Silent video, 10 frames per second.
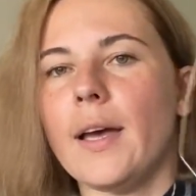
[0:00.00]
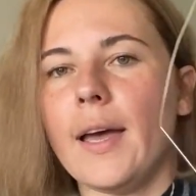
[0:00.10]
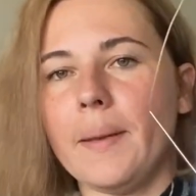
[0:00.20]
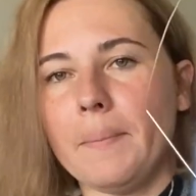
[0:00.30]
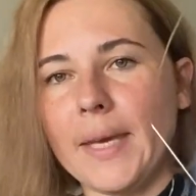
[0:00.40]

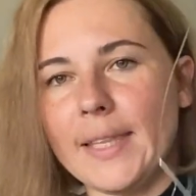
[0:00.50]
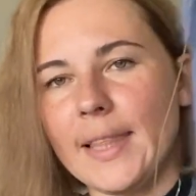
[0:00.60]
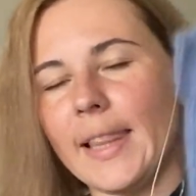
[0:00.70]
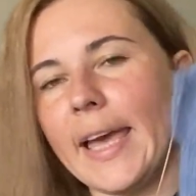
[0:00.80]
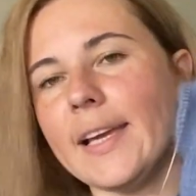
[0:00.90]
I make the
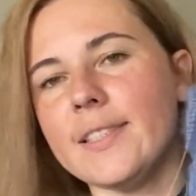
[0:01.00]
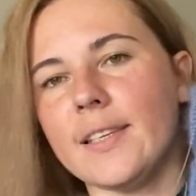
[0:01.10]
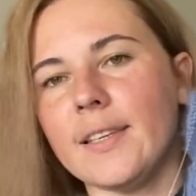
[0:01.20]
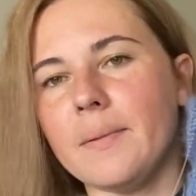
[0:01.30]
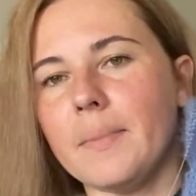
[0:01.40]
legs,
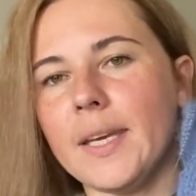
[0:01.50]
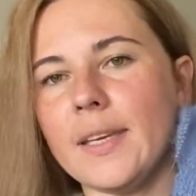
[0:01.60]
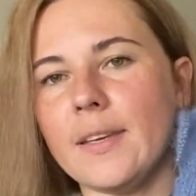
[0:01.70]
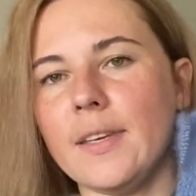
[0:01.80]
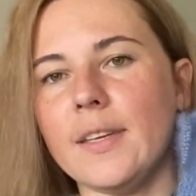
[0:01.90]
and I
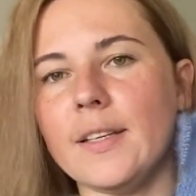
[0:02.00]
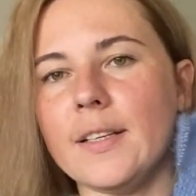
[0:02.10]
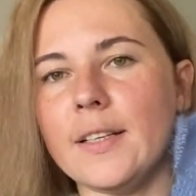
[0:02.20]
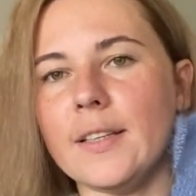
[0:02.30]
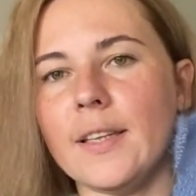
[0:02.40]
make
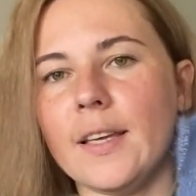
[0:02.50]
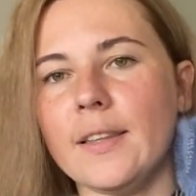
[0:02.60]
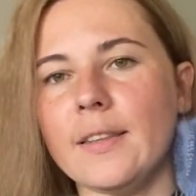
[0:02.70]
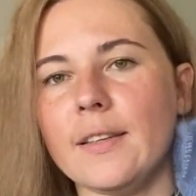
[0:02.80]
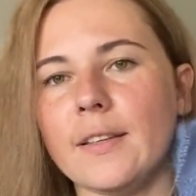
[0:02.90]
here
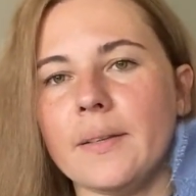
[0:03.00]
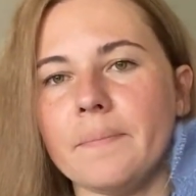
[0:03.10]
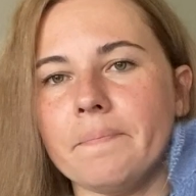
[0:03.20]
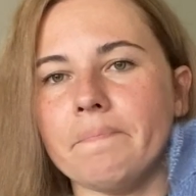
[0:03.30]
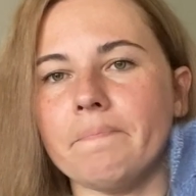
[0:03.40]
that
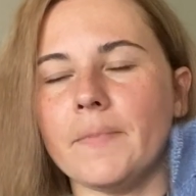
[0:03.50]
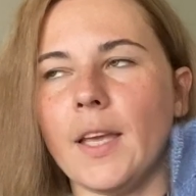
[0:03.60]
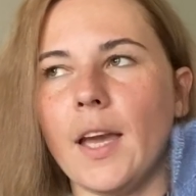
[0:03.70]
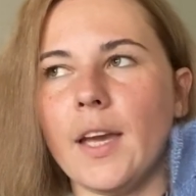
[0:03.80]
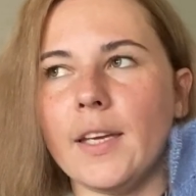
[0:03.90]

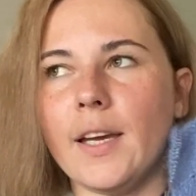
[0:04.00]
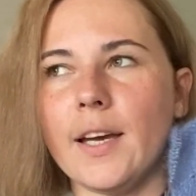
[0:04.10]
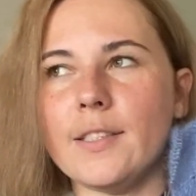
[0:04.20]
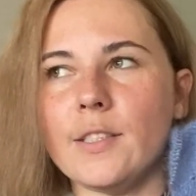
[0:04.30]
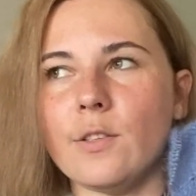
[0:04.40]
I
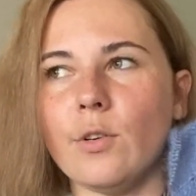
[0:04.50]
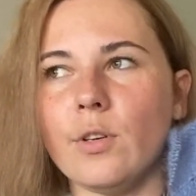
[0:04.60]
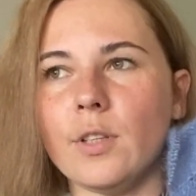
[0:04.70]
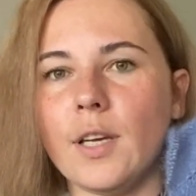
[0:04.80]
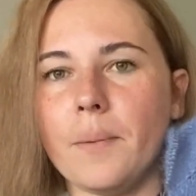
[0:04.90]
cast
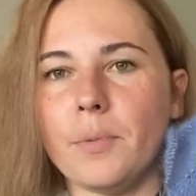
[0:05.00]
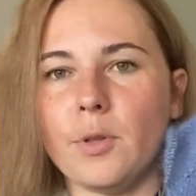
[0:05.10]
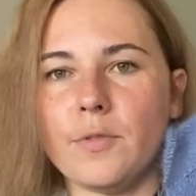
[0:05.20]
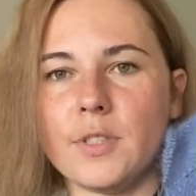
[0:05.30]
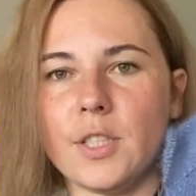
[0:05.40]
on a couple
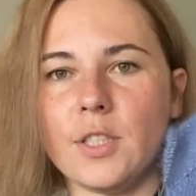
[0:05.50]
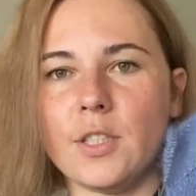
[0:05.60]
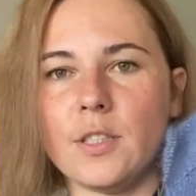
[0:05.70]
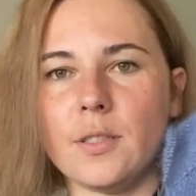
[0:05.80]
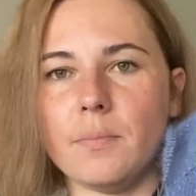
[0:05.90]
of
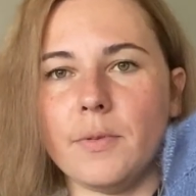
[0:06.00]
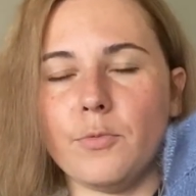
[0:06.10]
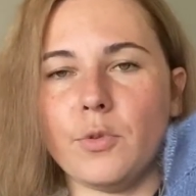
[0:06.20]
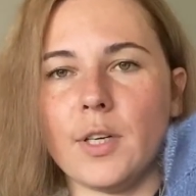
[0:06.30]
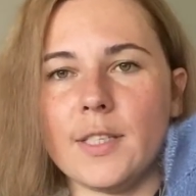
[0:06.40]
stitches
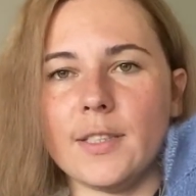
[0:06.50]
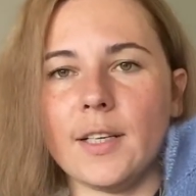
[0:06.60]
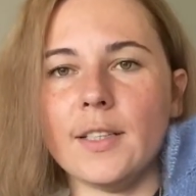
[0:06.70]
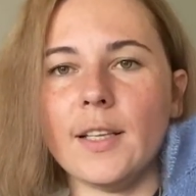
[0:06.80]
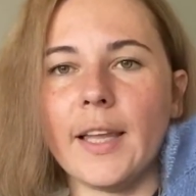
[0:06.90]
before I
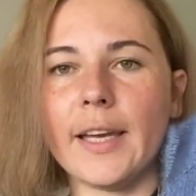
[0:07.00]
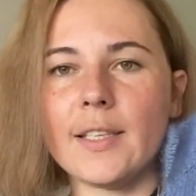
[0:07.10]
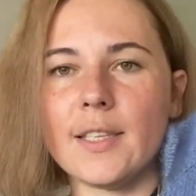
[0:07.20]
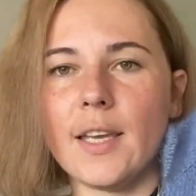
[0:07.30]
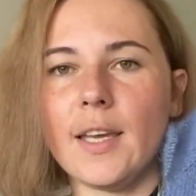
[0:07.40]
start the legs,
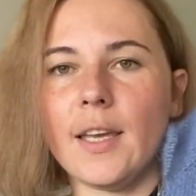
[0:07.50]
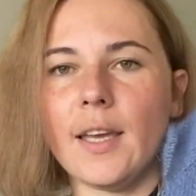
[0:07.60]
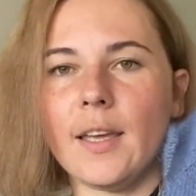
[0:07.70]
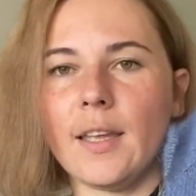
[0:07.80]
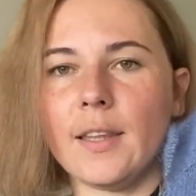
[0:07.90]

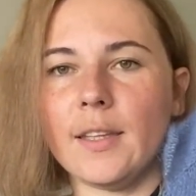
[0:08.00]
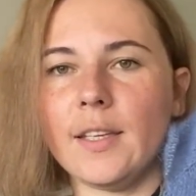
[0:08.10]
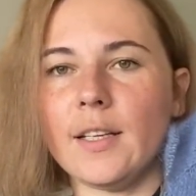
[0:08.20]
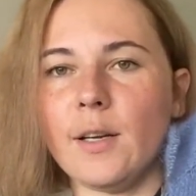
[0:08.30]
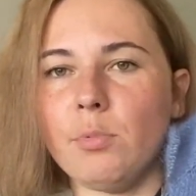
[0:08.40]
and
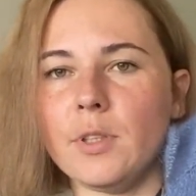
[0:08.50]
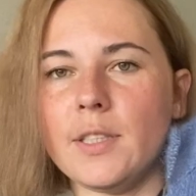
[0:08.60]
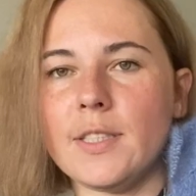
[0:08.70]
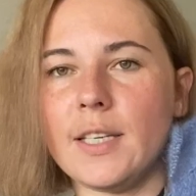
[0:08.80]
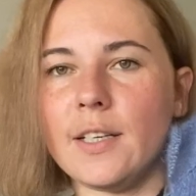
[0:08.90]
here I will
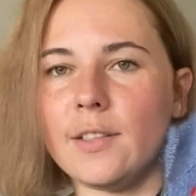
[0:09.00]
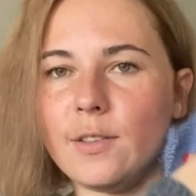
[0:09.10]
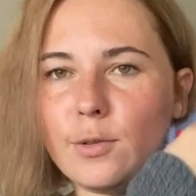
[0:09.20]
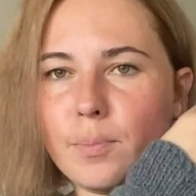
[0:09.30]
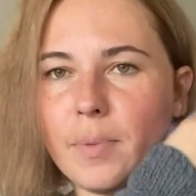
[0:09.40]
insert
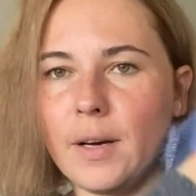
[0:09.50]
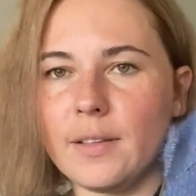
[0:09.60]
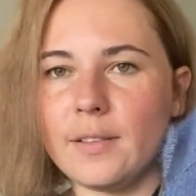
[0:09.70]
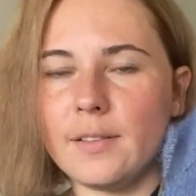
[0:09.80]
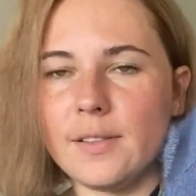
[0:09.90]
2
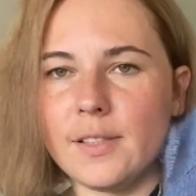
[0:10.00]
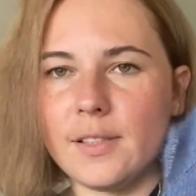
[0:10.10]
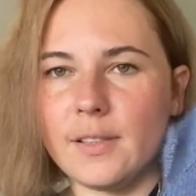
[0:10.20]
panels,